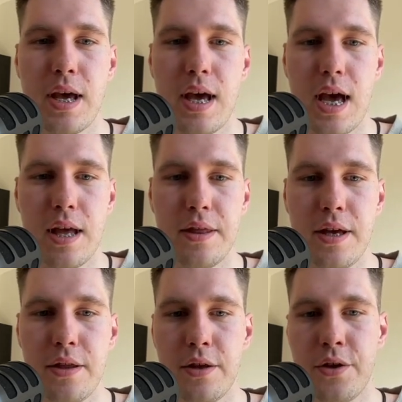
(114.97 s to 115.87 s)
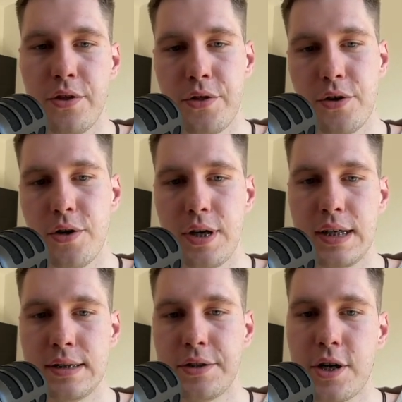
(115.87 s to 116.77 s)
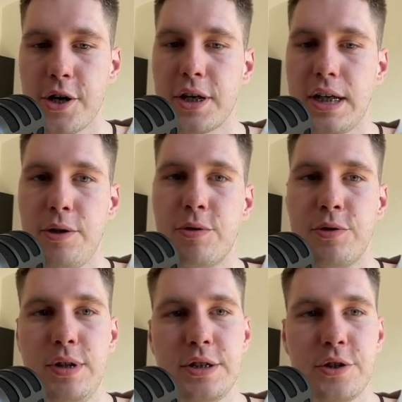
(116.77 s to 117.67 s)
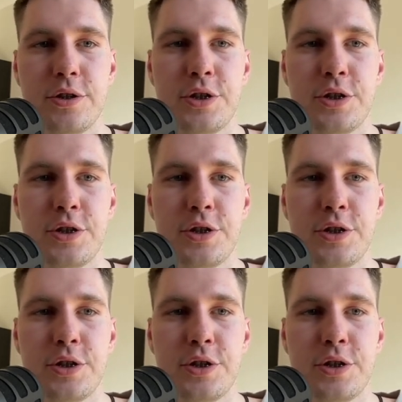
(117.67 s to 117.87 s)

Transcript: And then the third is the target keyword research.